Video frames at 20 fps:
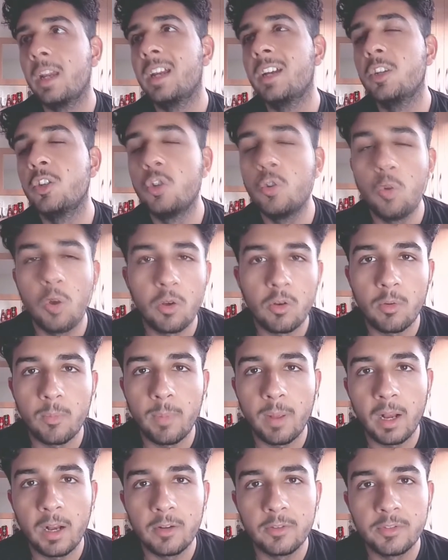
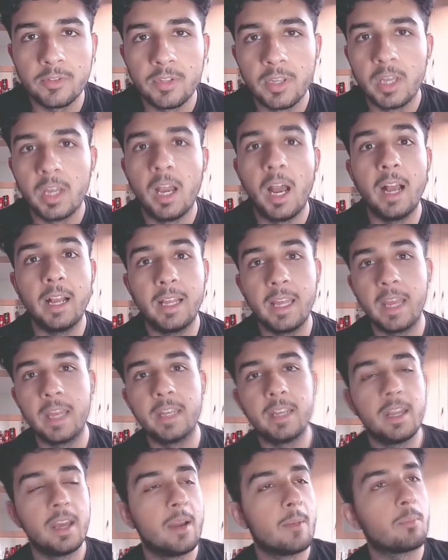£200.
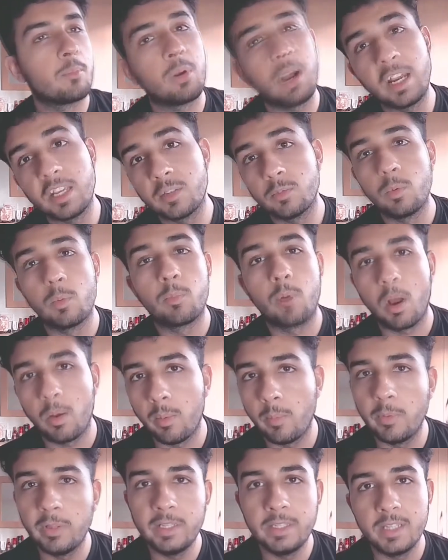Again, price will
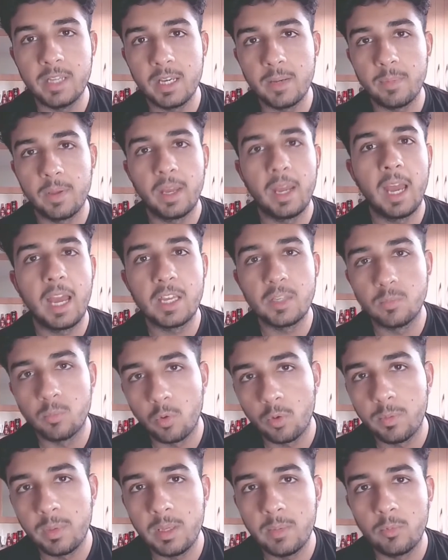probably dip as
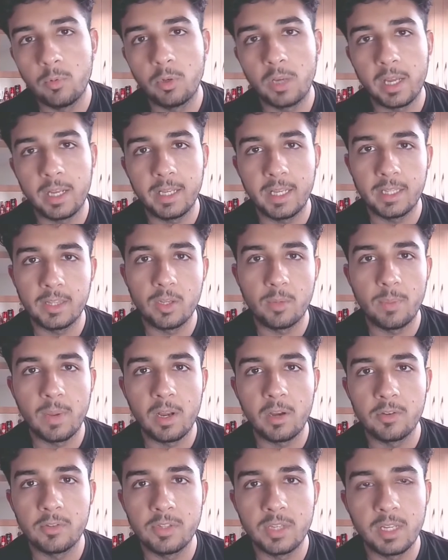more people kind of get their
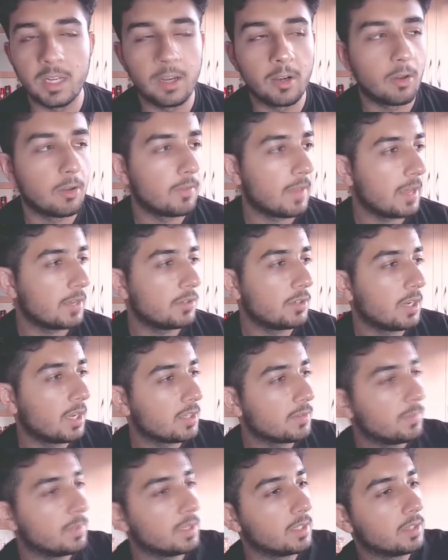pairs in and all that
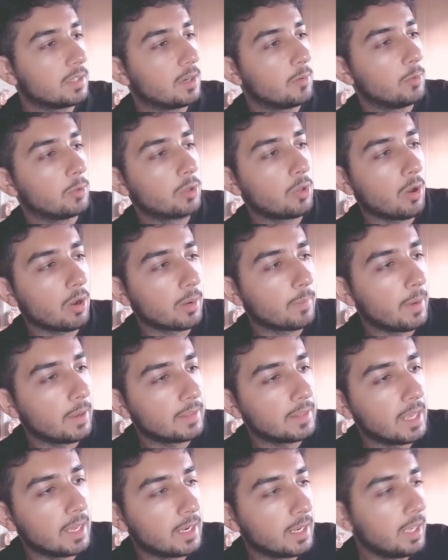jazz, but we'll talk
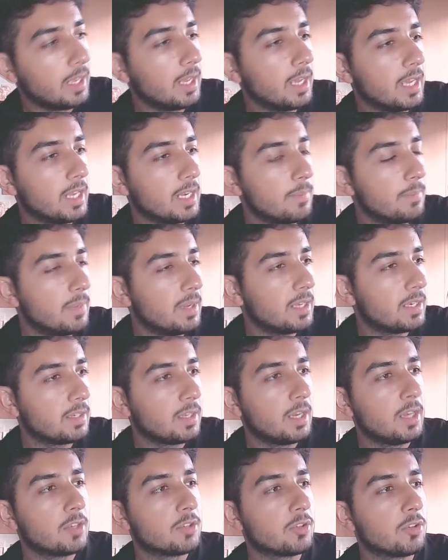about that in a bit.
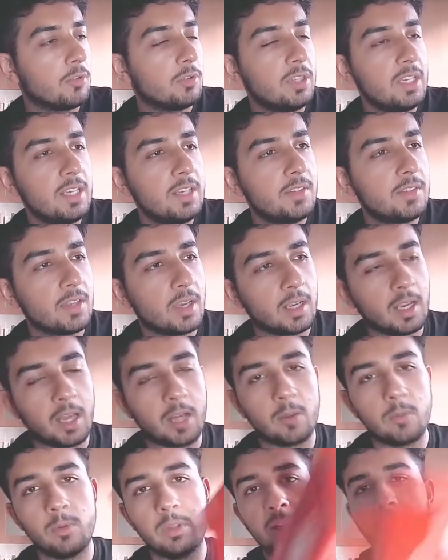So these kind
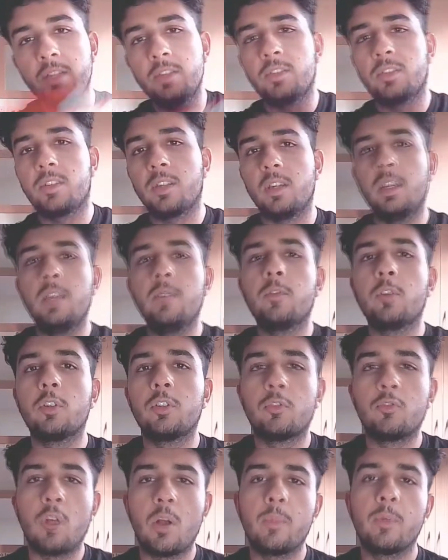of released, even though
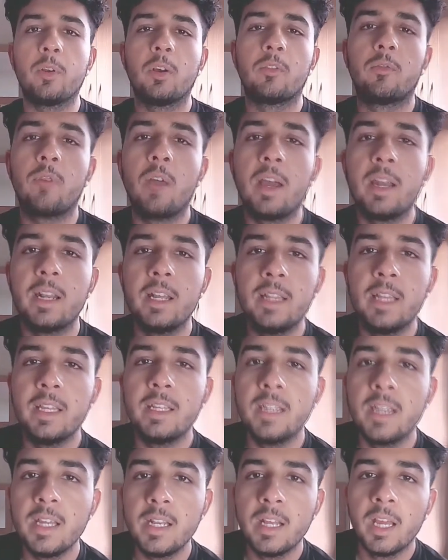they're dropping on Friday, they
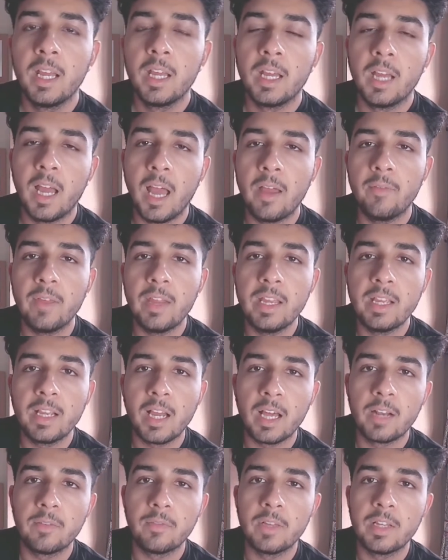did have a
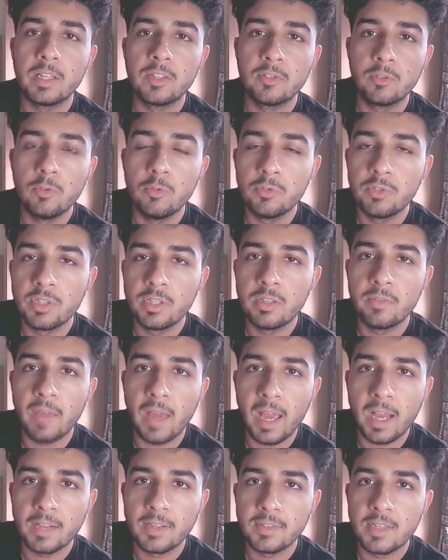kind of exclusive
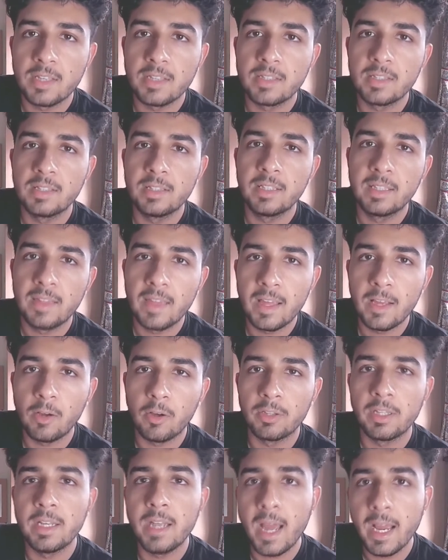access thing
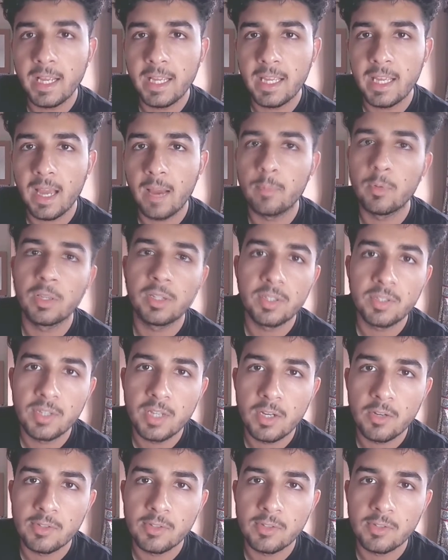on the Nike app, not the sneakers